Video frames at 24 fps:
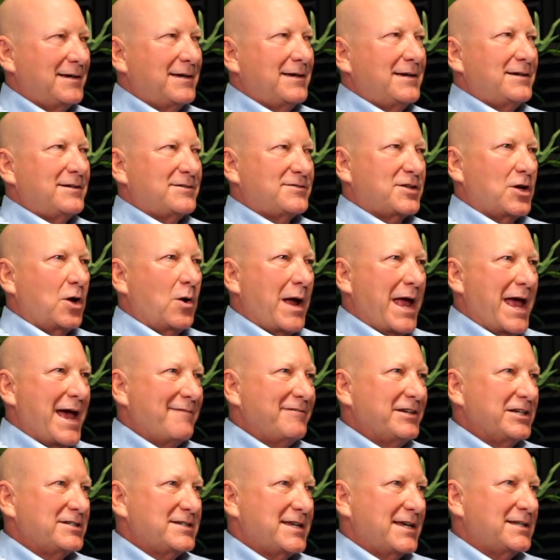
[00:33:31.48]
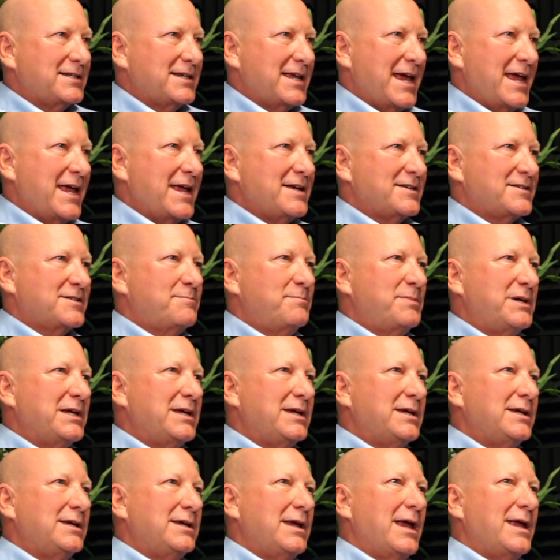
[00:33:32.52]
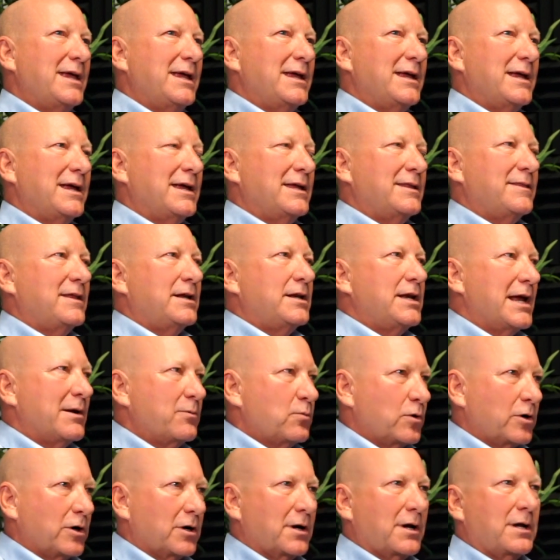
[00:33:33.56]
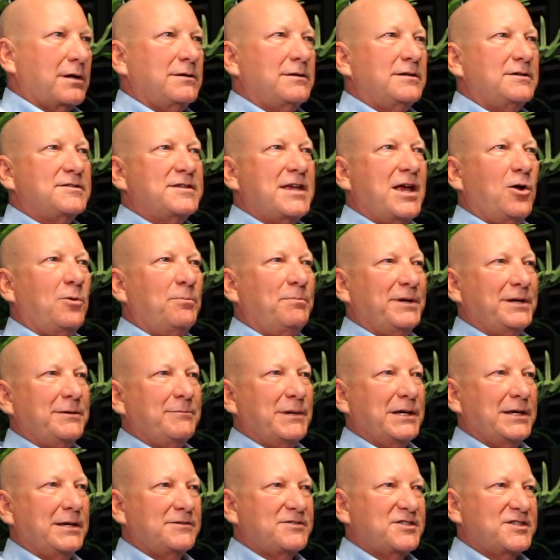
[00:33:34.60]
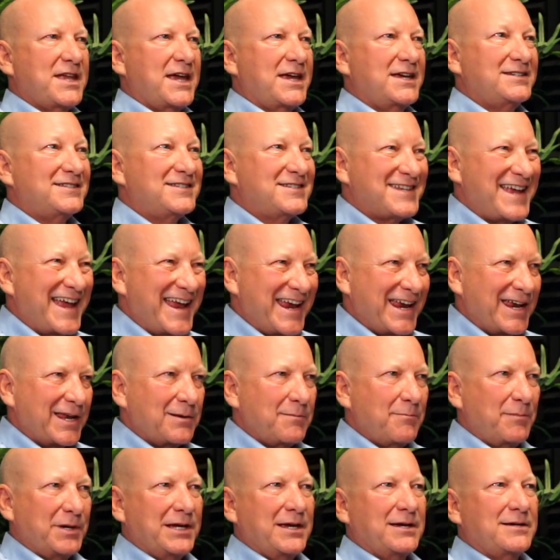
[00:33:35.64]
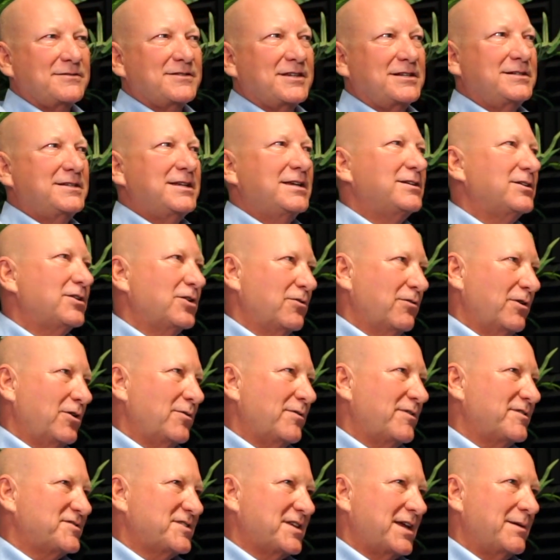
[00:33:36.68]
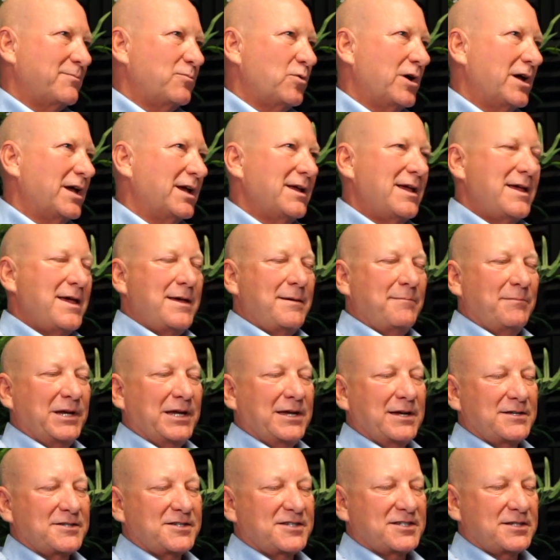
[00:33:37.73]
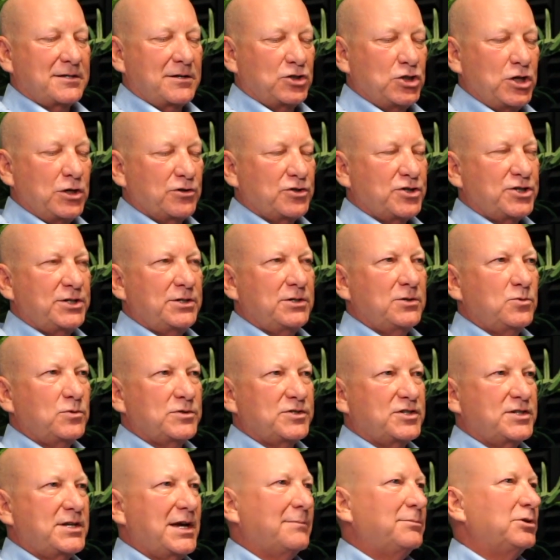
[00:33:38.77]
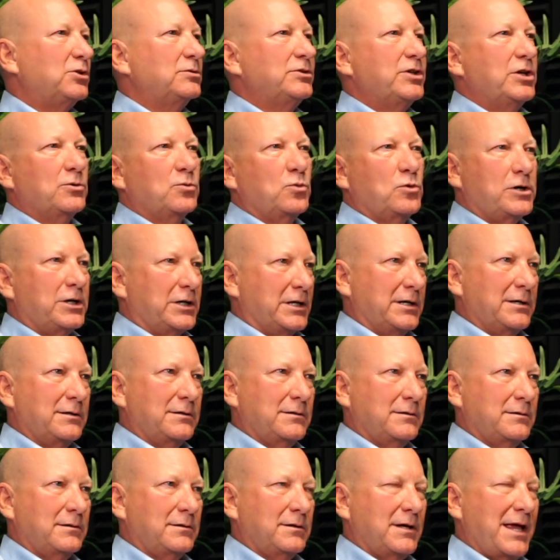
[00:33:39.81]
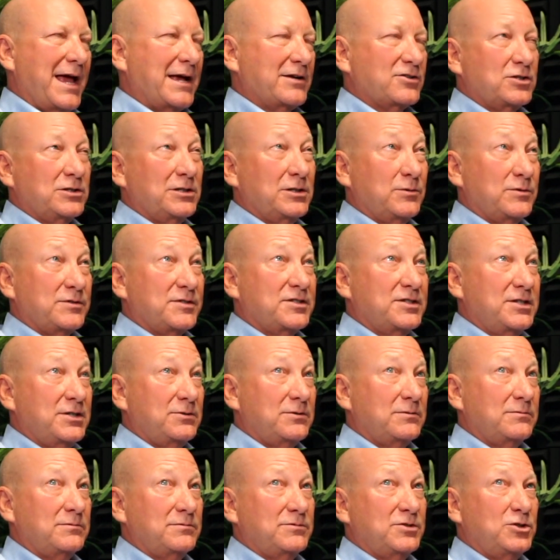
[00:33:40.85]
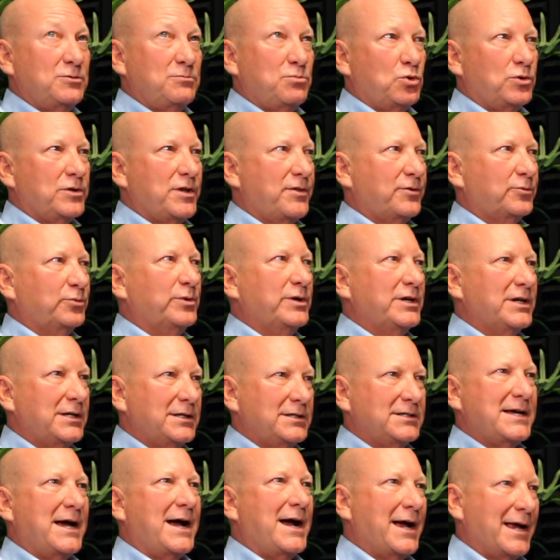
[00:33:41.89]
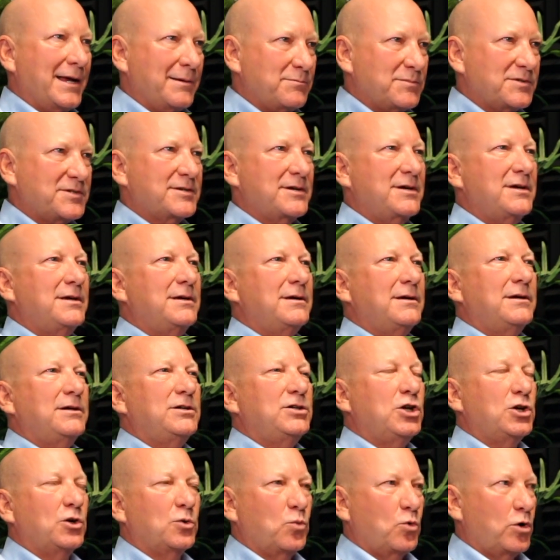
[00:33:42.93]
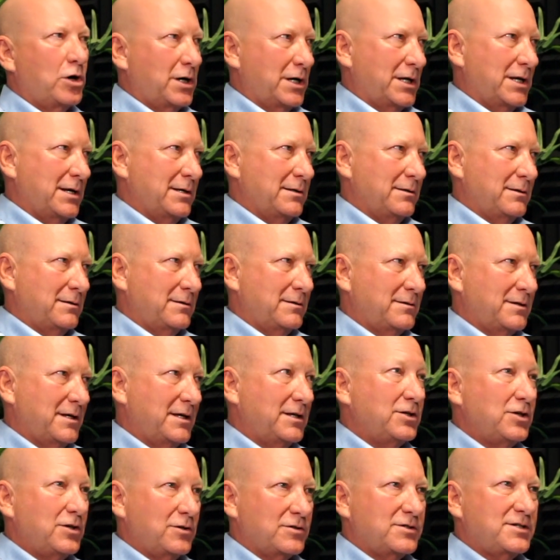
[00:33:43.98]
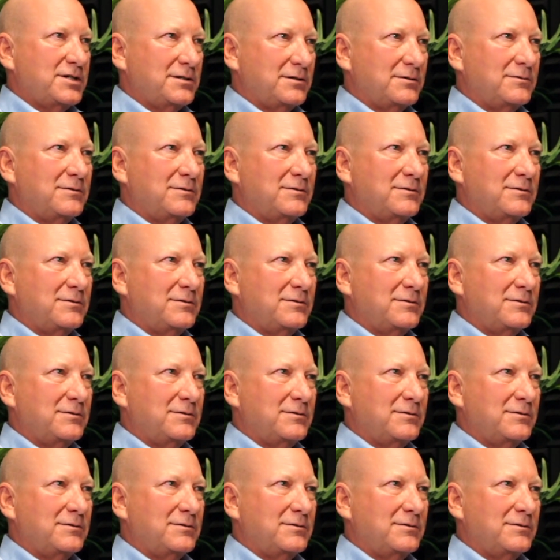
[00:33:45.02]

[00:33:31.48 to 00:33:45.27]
So having 10KSB and the network is helping me stay sane because it didn't grow the same way, because year 2 was double year 1. Actually, it was 2.3 times year 1 and year 2.